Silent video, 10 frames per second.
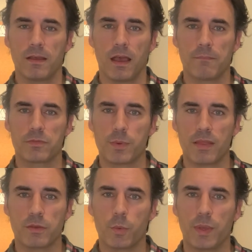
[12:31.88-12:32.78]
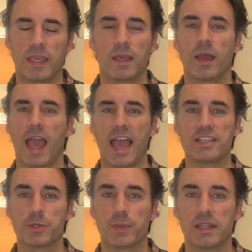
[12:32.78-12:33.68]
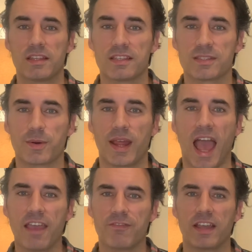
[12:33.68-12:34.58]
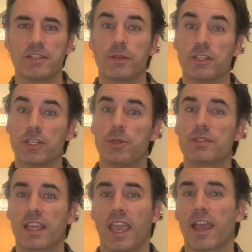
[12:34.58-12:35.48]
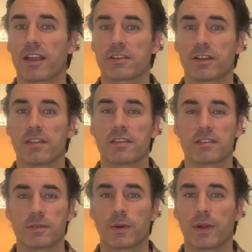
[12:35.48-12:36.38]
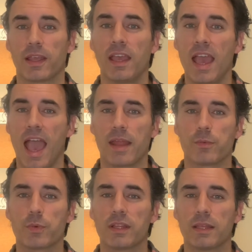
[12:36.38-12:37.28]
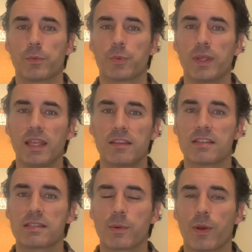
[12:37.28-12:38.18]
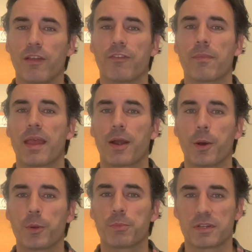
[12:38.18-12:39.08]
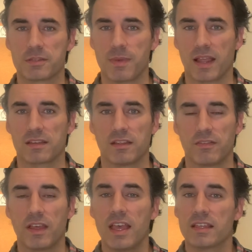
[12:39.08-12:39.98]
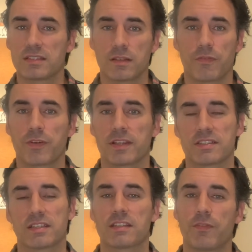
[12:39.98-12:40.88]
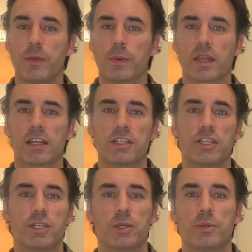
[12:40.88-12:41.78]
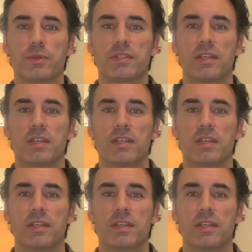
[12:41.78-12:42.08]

throughout the week, as you read this story, I invite you to choose a character in the story and really read the story from their own perspective. So, for instance, if you were going to choose,